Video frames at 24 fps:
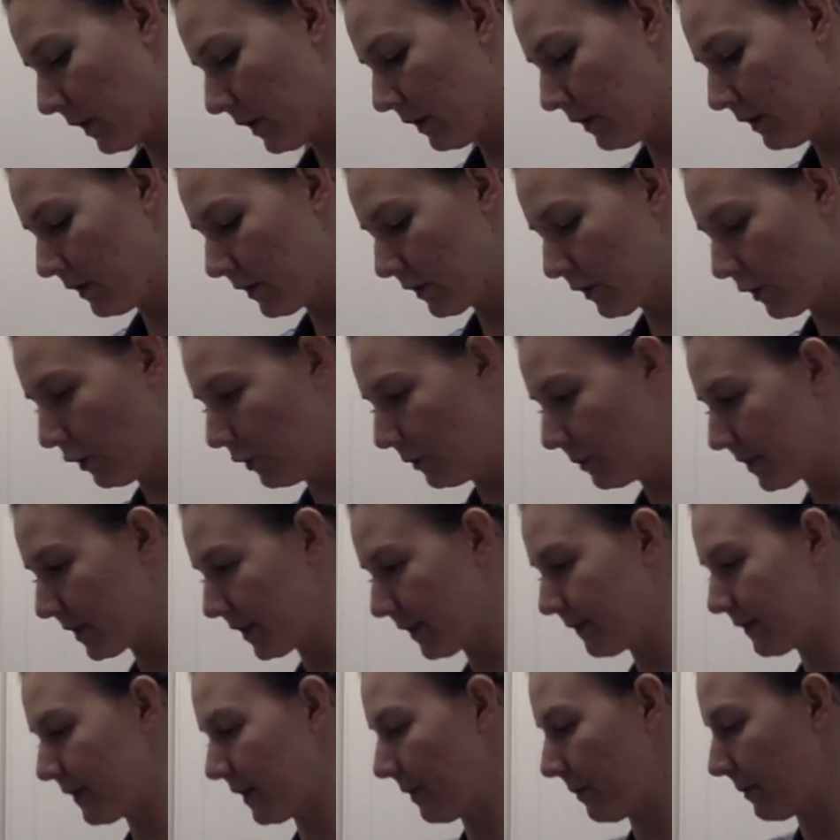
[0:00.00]
scoops
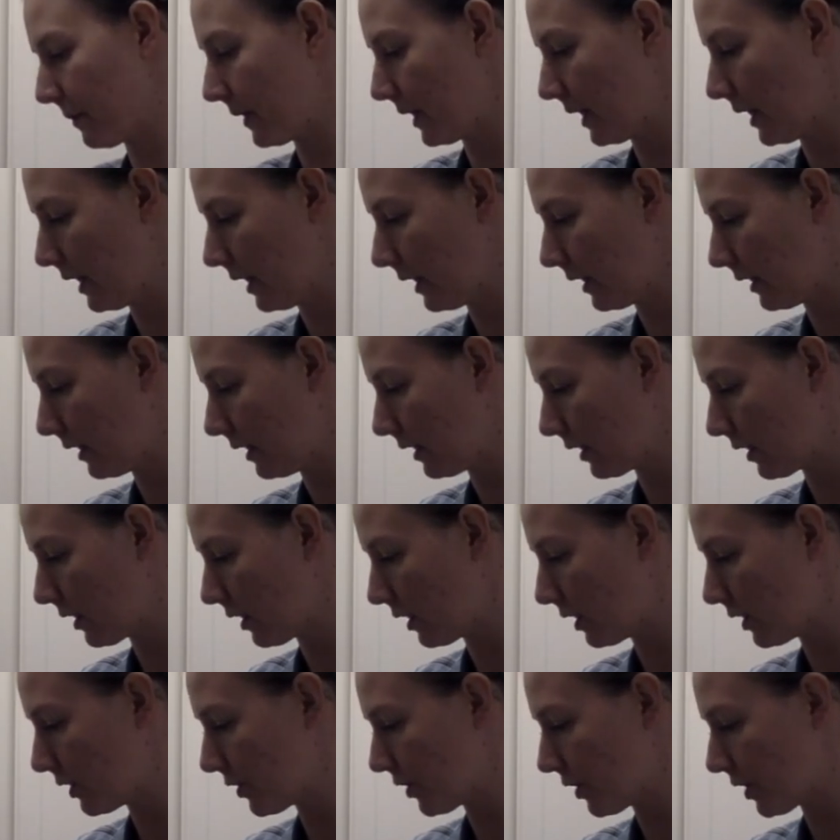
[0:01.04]
of something,
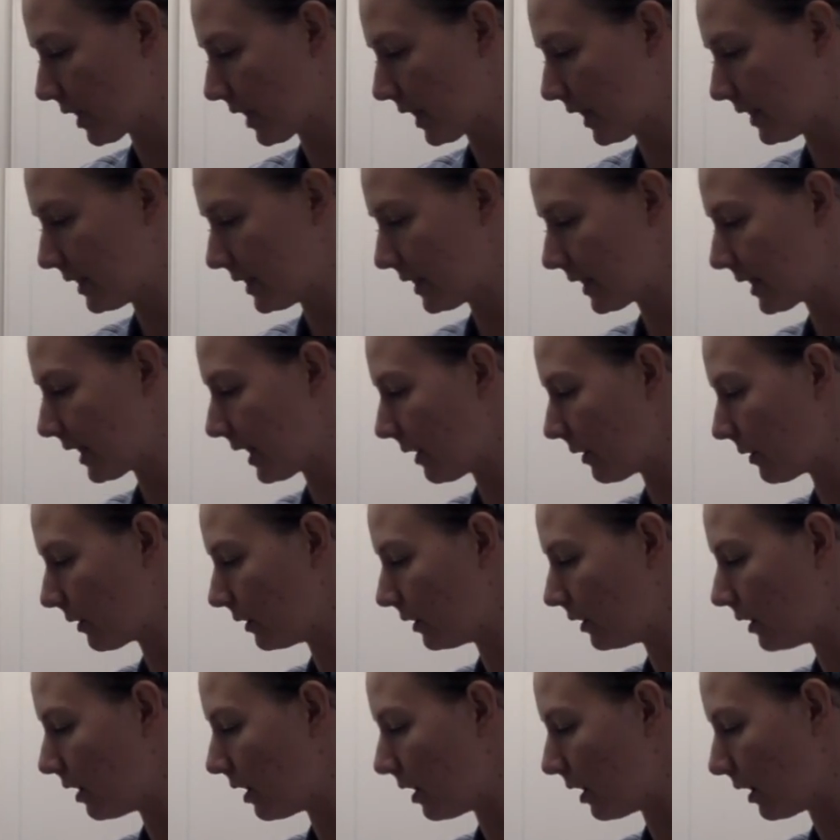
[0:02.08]
encourage your kid to count
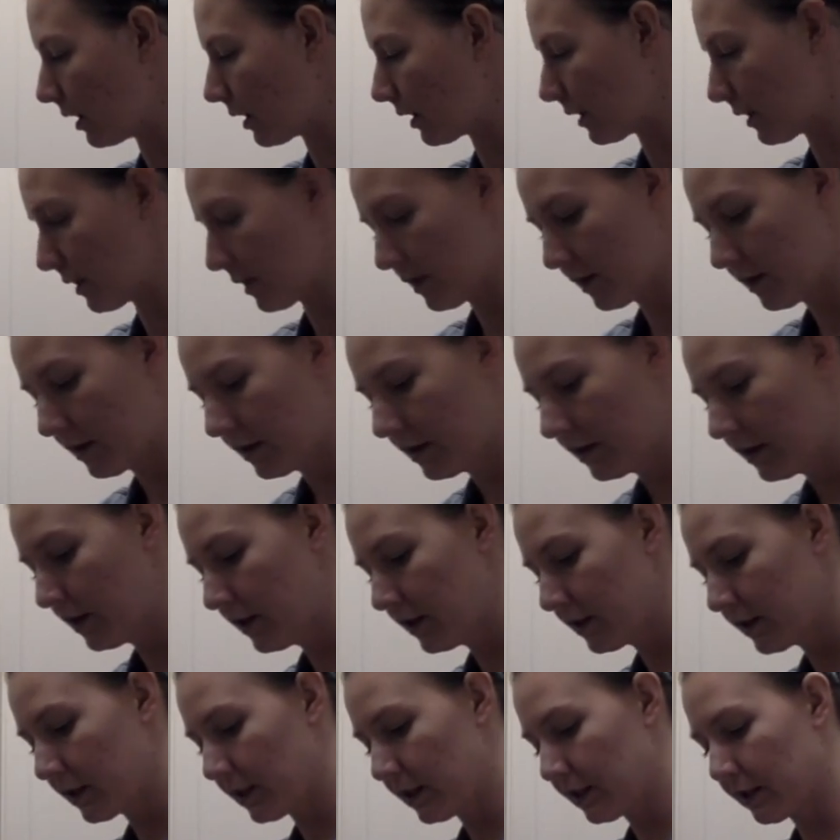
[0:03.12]
along.
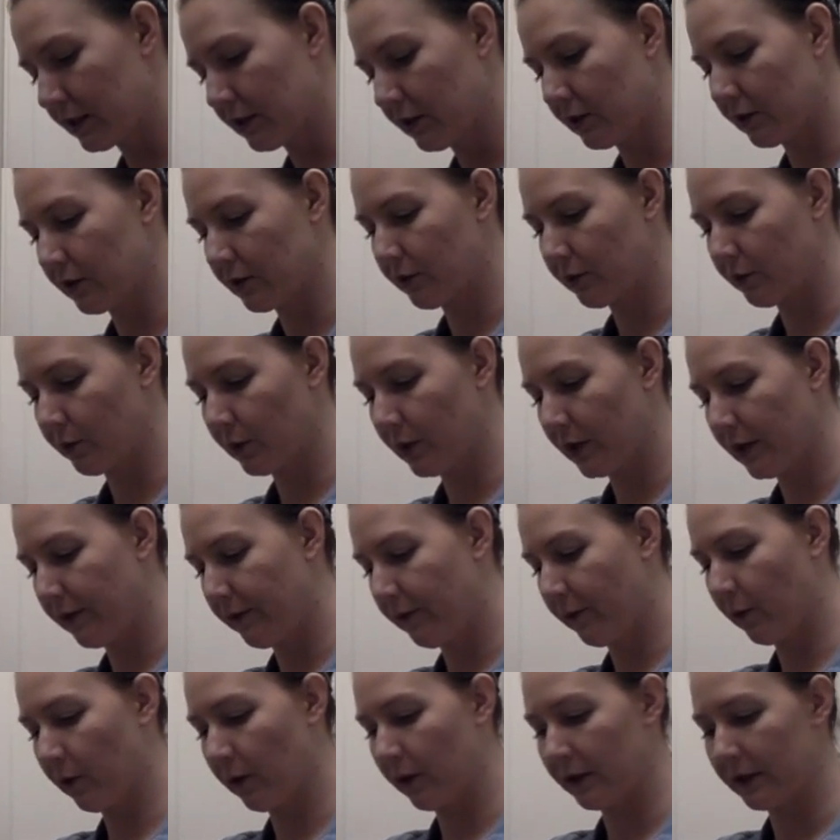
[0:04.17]
Since there's
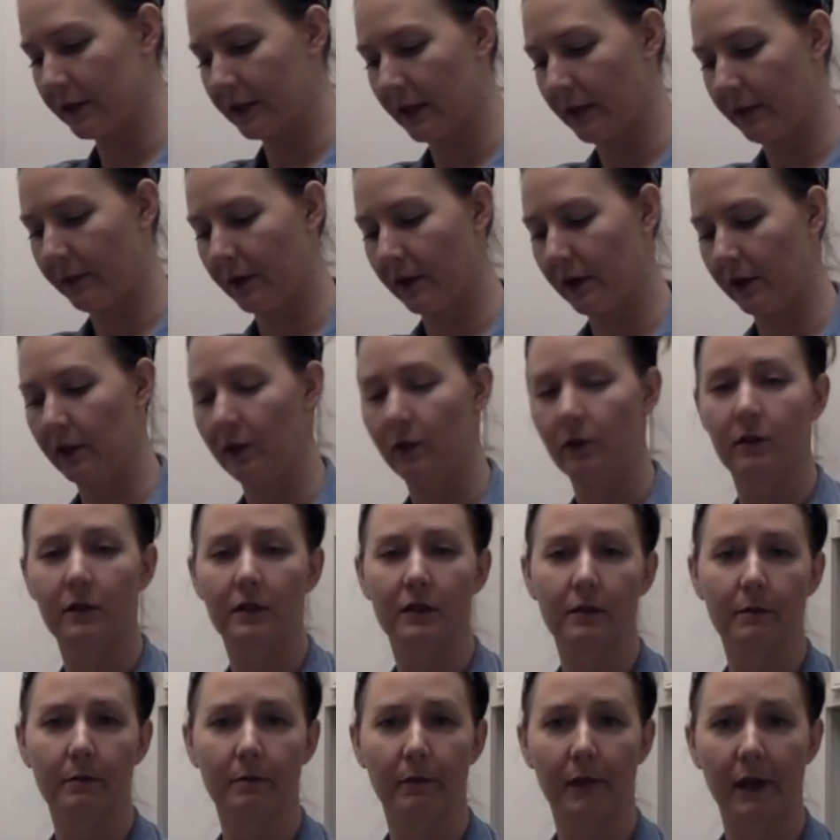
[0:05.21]
3/4, I'm going to
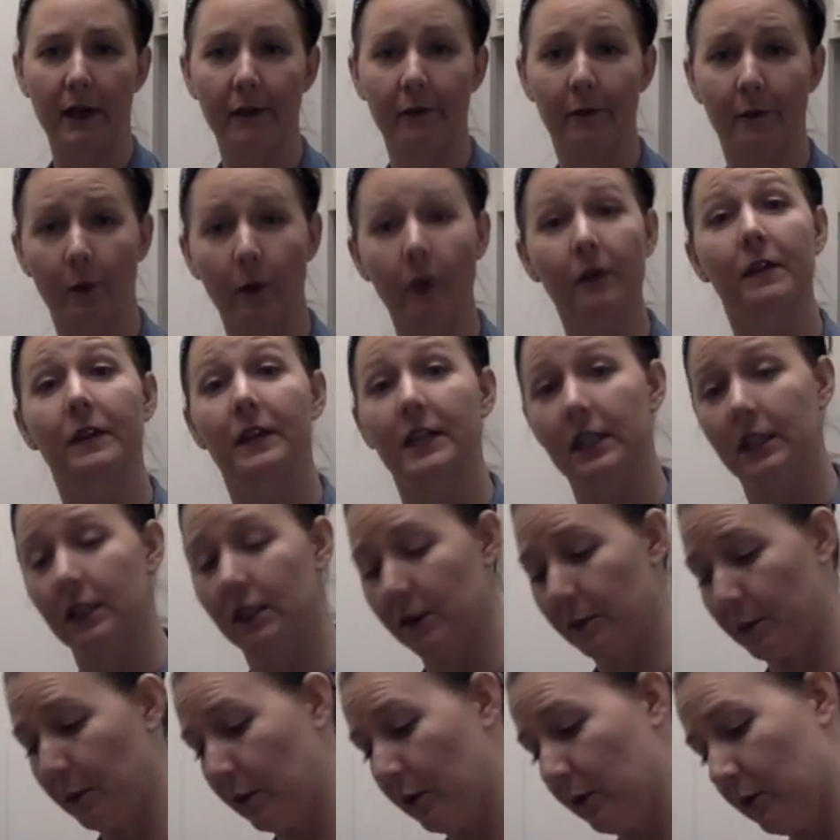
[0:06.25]
use my 4th
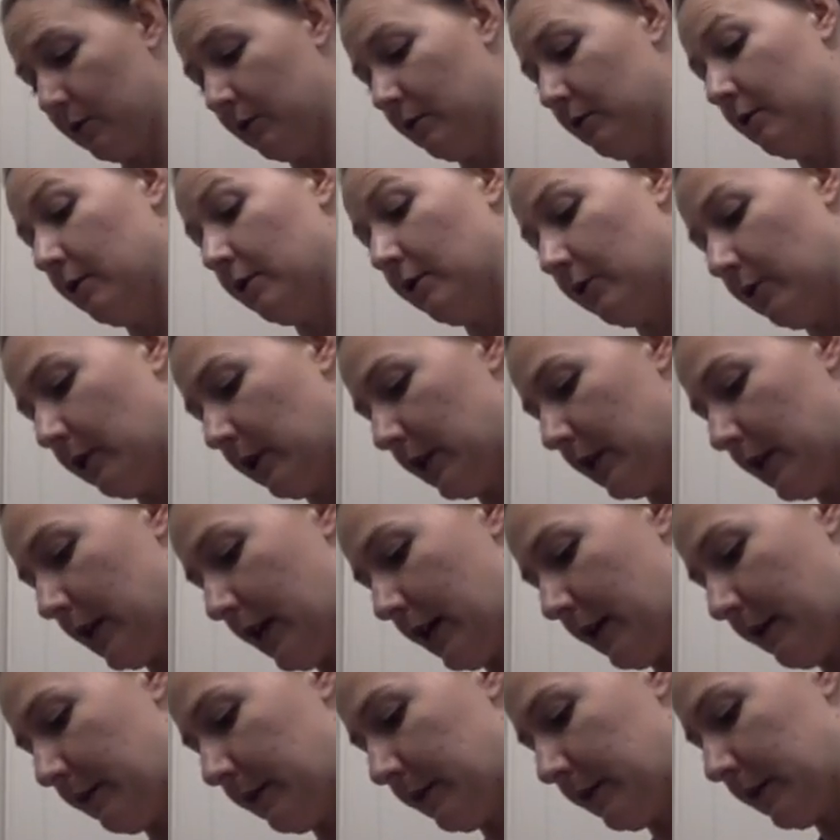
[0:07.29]
teaspoon 3
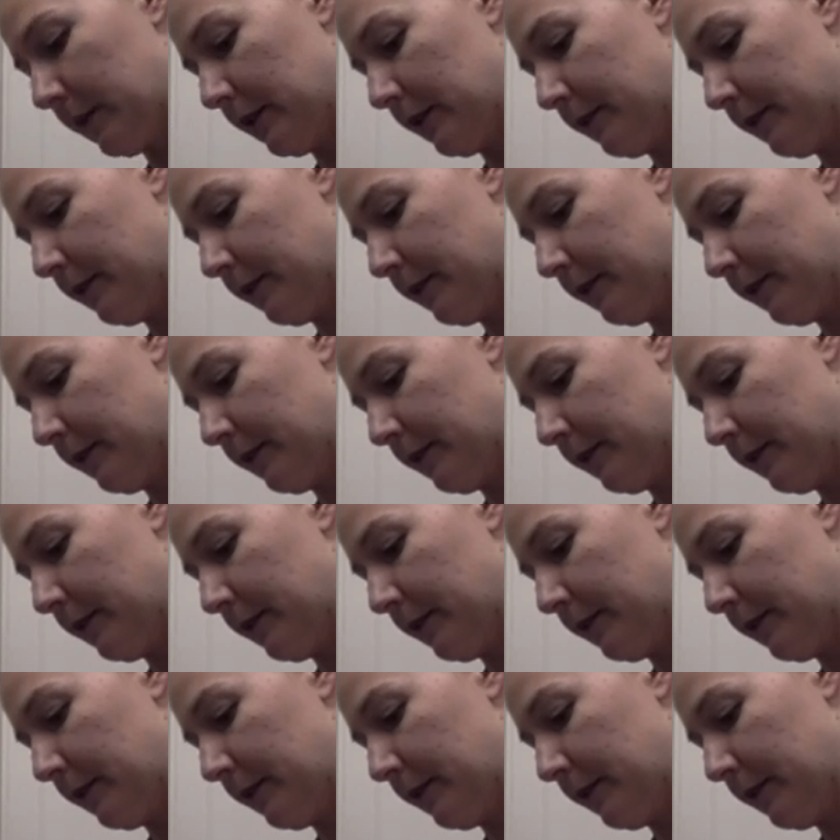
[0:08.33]
times.